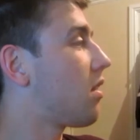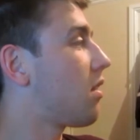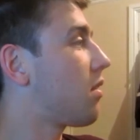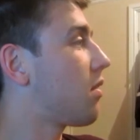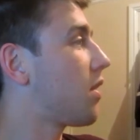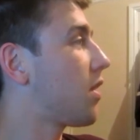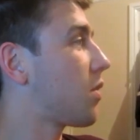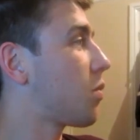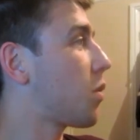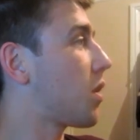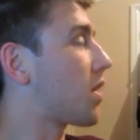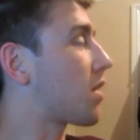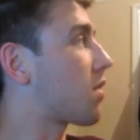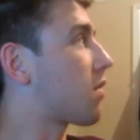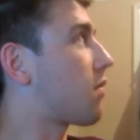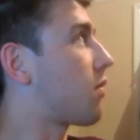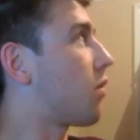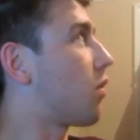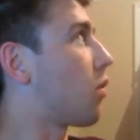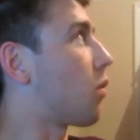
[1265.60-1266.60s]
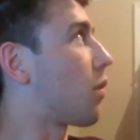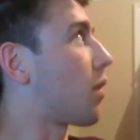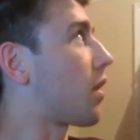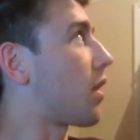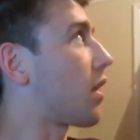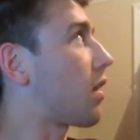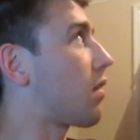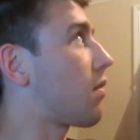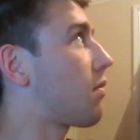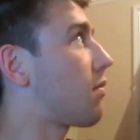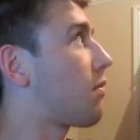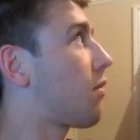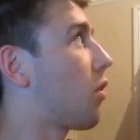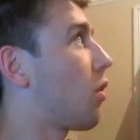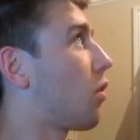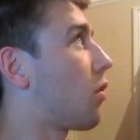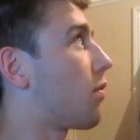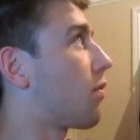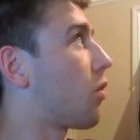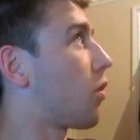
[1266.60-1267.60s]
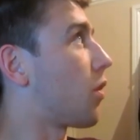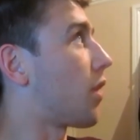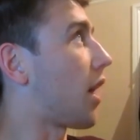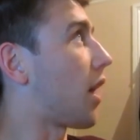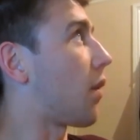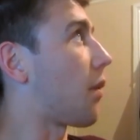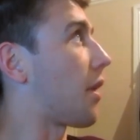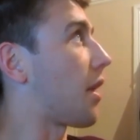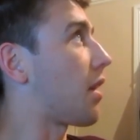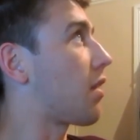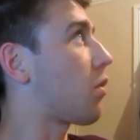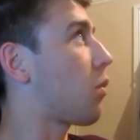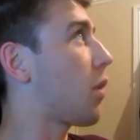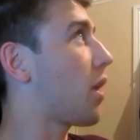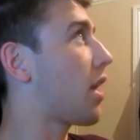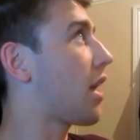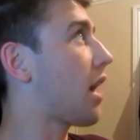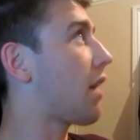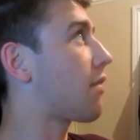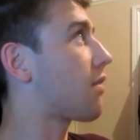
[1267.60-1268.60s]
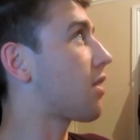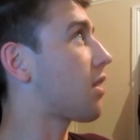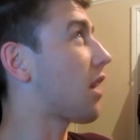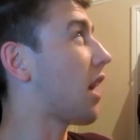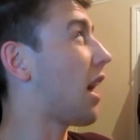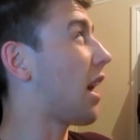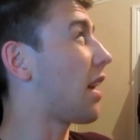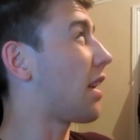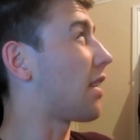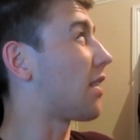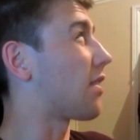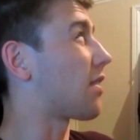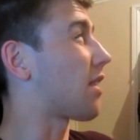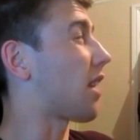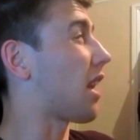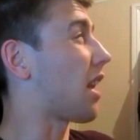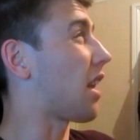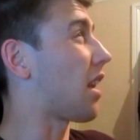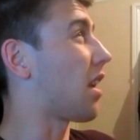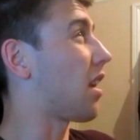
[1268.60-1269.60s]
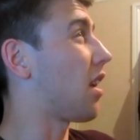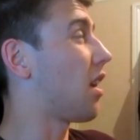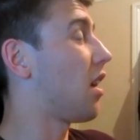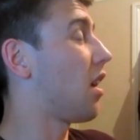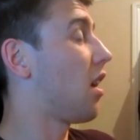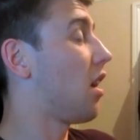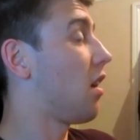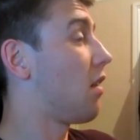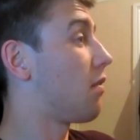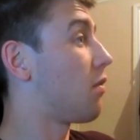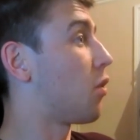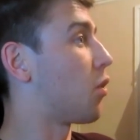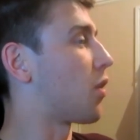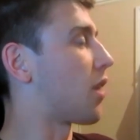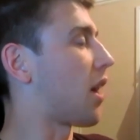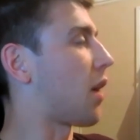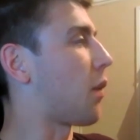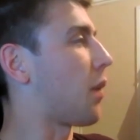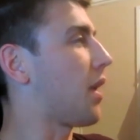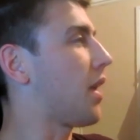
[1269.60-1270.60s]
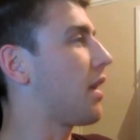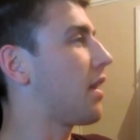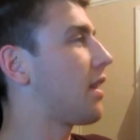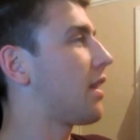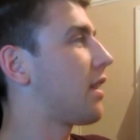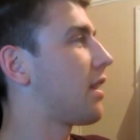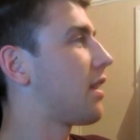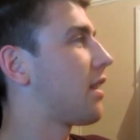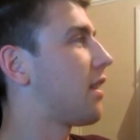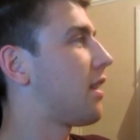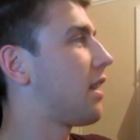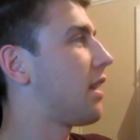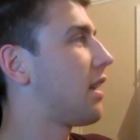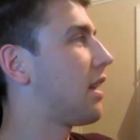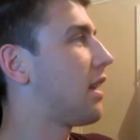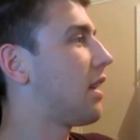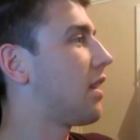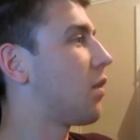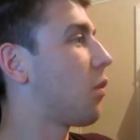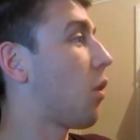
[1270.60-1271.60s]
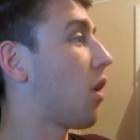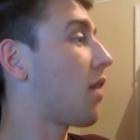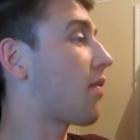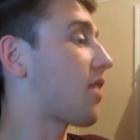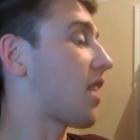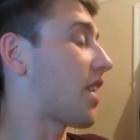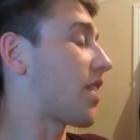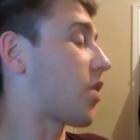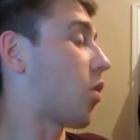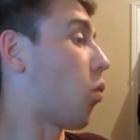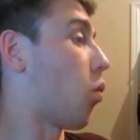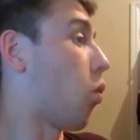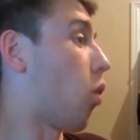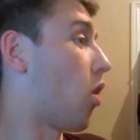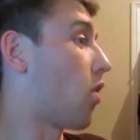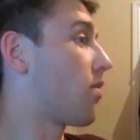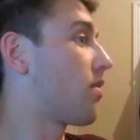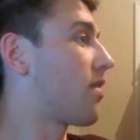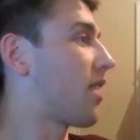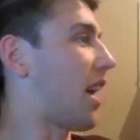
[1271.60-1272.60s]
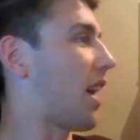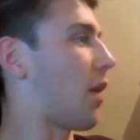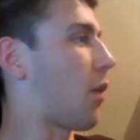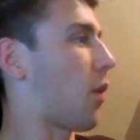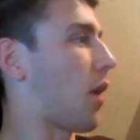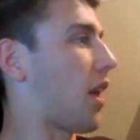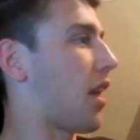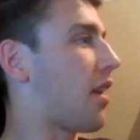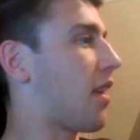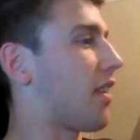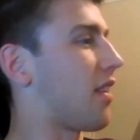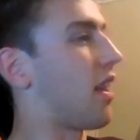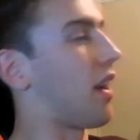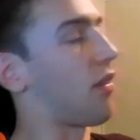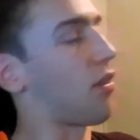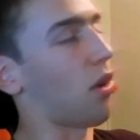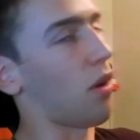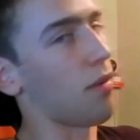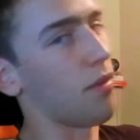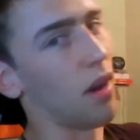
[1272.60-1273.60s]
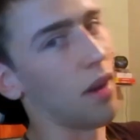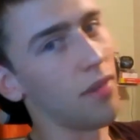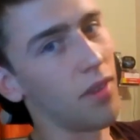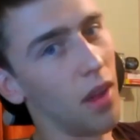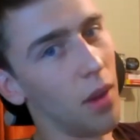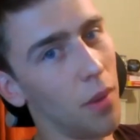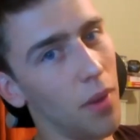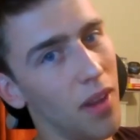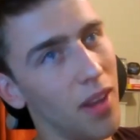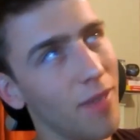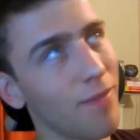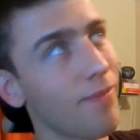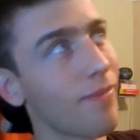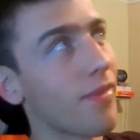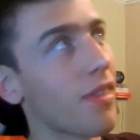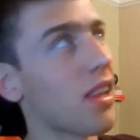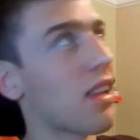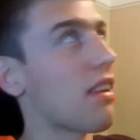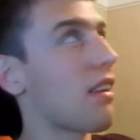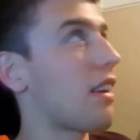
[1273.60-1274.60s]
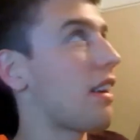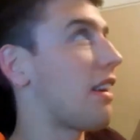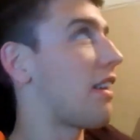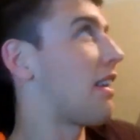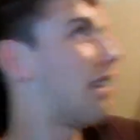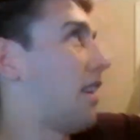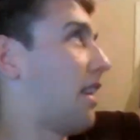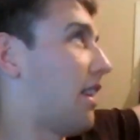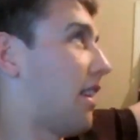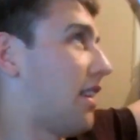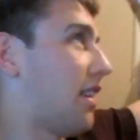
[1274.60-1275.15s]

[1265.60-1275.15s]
This week's a four-day week. The week after that is a 4-day week. The one after that's a 1-day week, and then I've got a 5-day week. Ugh.